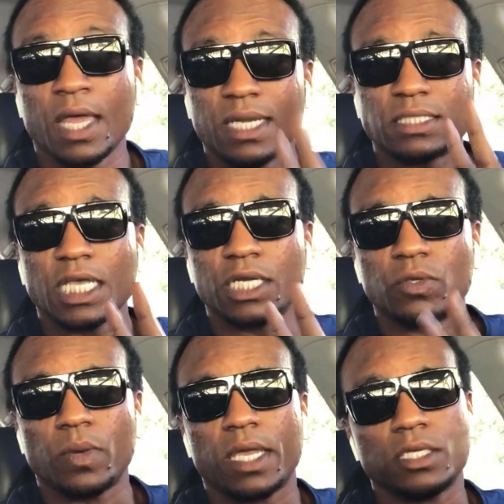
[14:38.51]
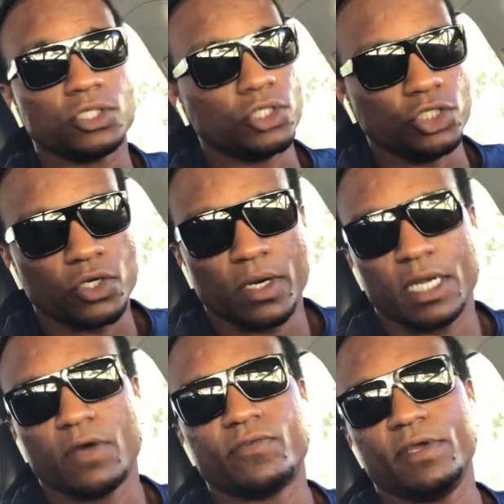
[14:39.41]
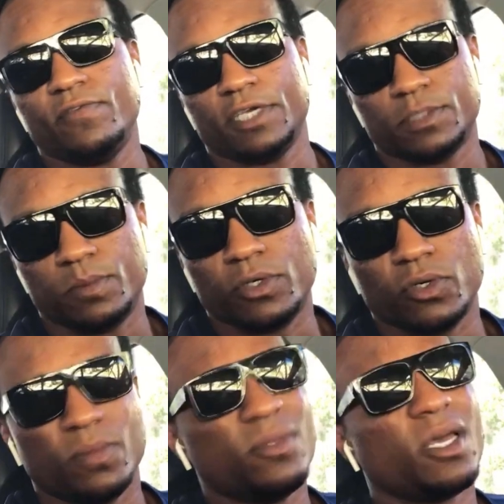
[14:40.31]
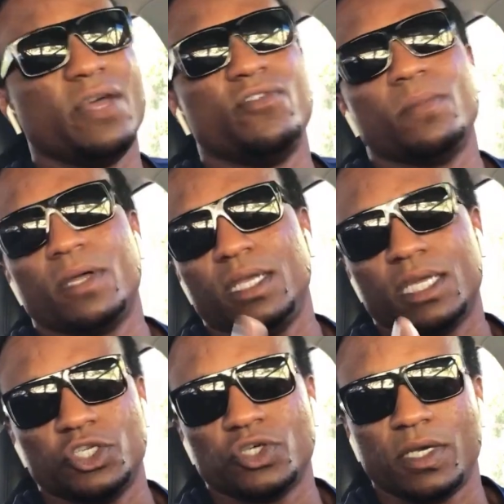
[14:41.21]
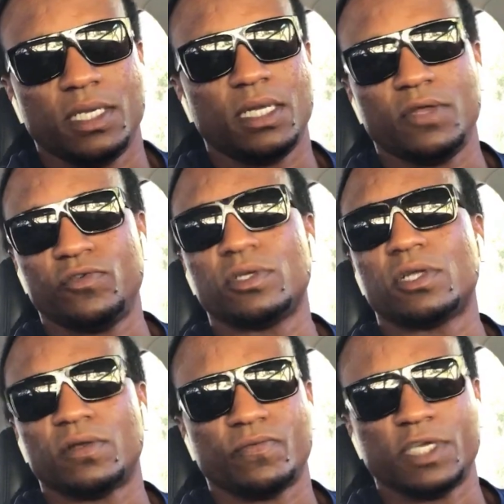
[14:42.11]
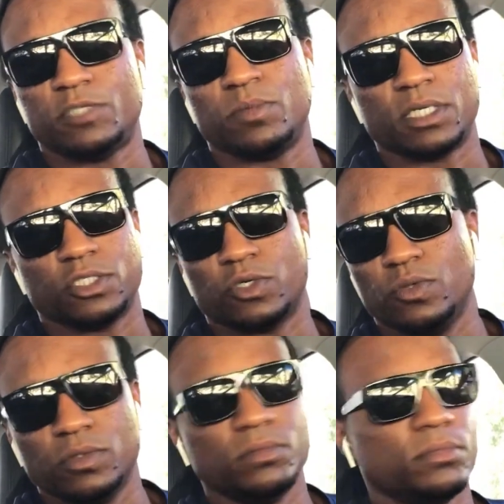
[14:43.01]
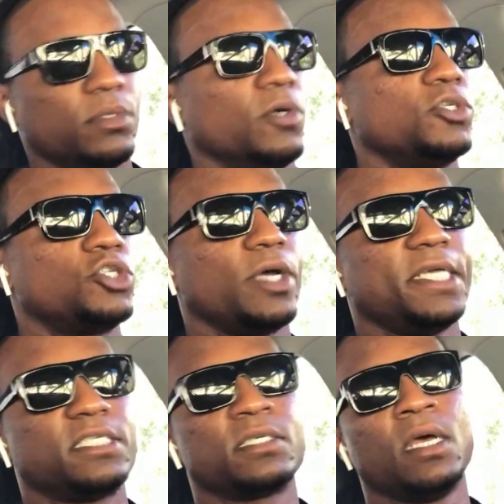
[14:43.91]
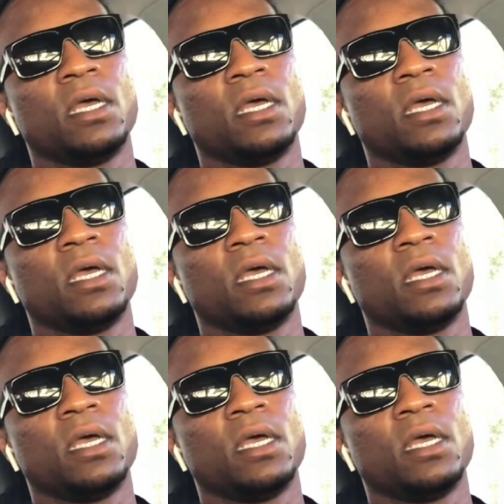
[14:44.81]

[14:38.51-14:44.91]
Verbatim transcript: The second way is to join our free Facebook group. Not everybody can join it. If you're not on Facebook, it's cool, no stress.